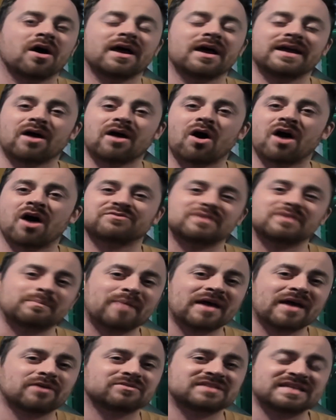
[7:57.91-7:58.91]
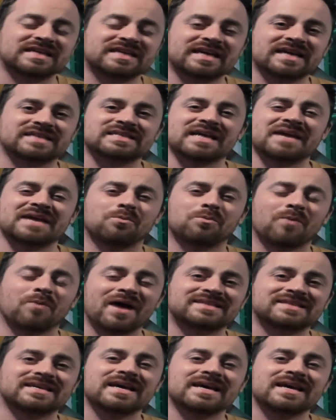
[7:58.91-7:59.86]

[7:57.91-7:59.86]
and off the penalty kicks it went.